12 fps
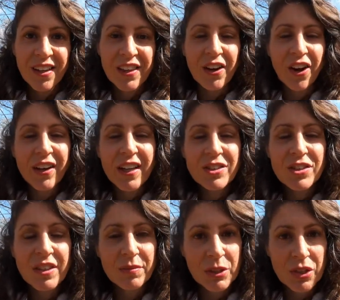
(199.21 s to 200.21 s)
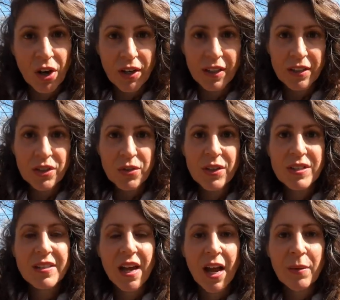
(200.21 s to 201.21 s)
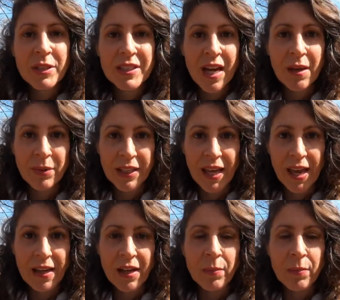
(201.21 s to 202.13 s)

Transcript: The archangels have been talking to us time and time again